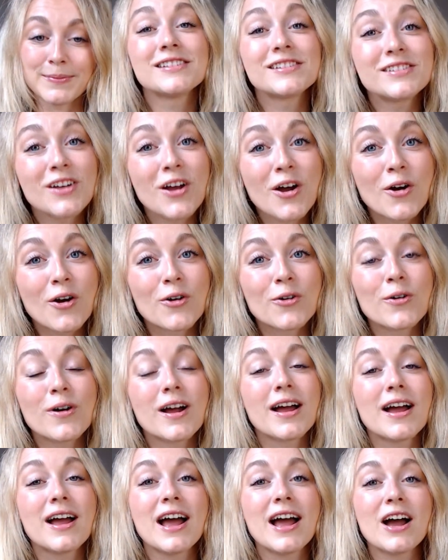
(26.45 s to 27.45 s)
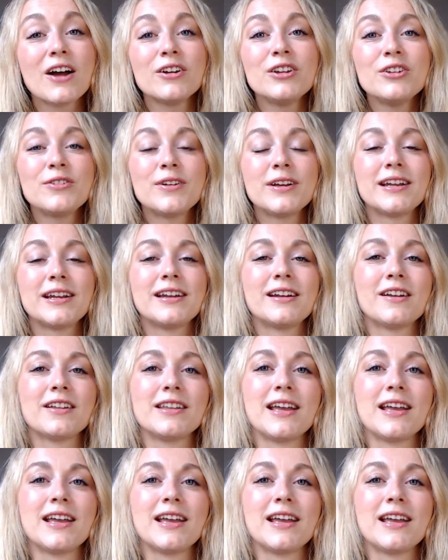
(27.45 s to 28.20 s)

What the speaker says: So, how do you get in on the